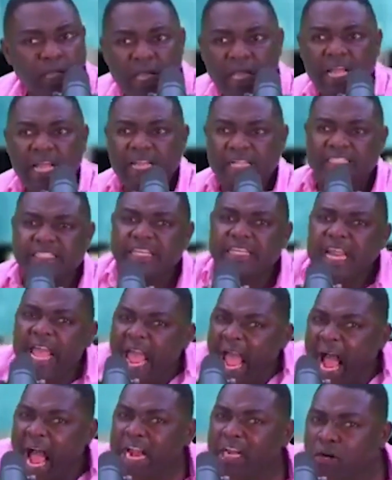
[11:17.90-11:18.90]
Did they
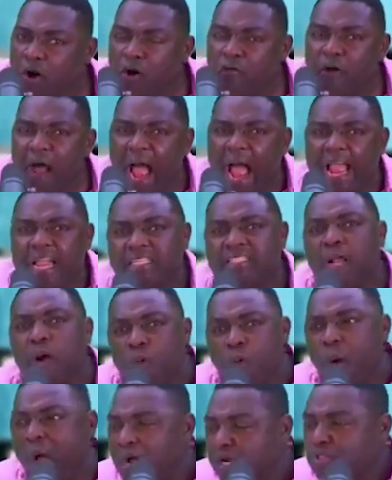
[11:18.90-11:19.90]
hand over Aisha
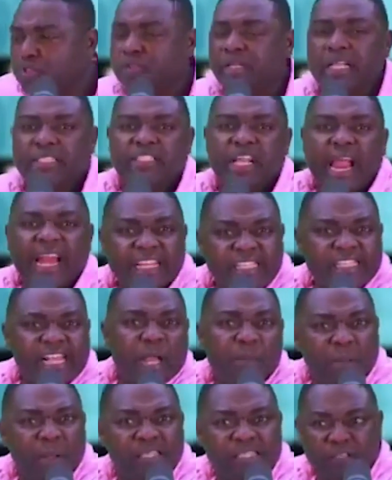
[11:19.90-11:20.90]
Huang to the Chinese
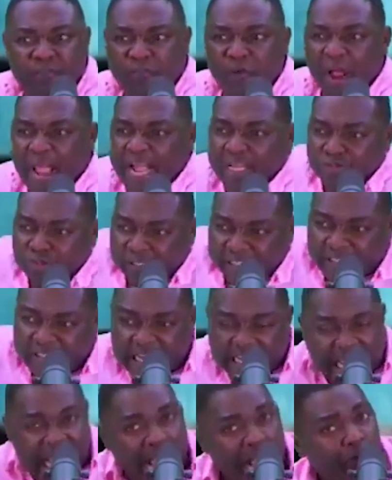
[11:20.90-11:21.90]
embassy for her to
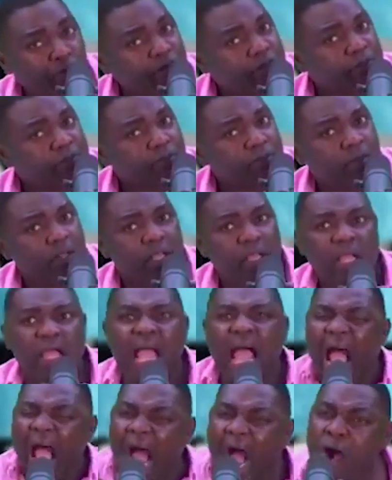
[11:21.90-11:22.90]
sneak out?
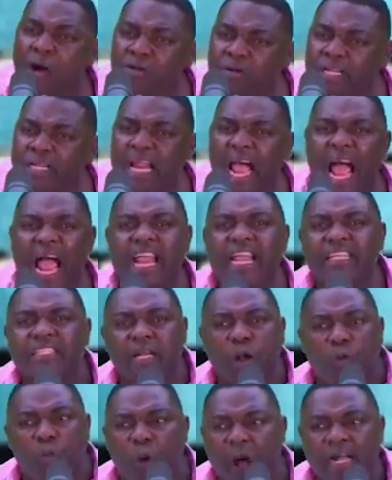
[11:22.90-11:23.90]
How did
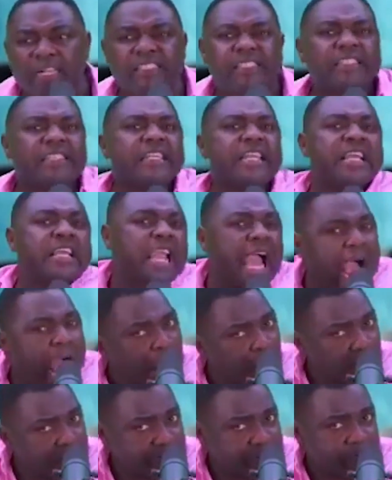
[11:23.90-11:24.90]
Aisha Huang sneak
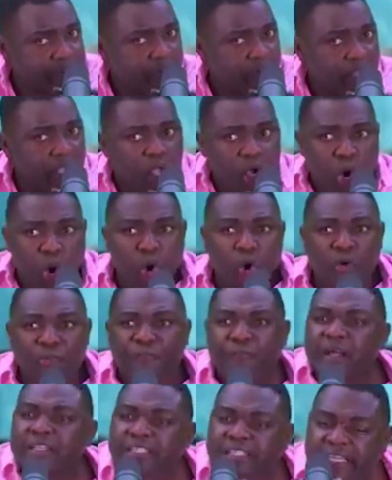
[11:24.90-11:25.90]
out? Who
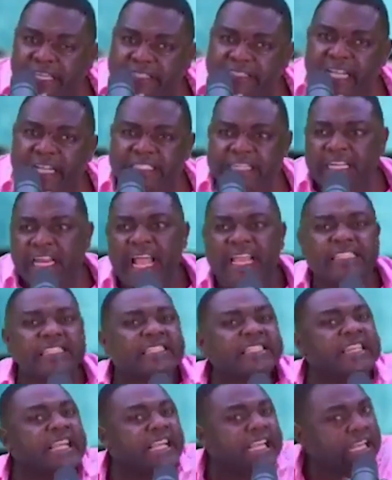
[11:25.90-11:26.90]
facilitated her
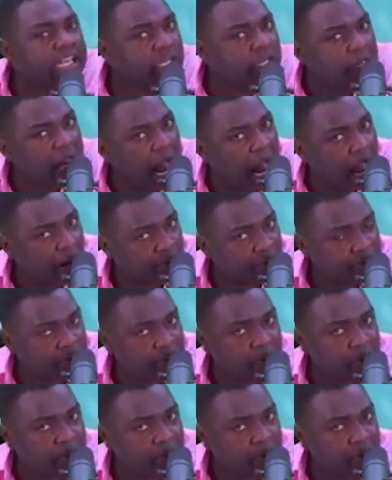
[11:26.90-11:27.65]
sneaking out?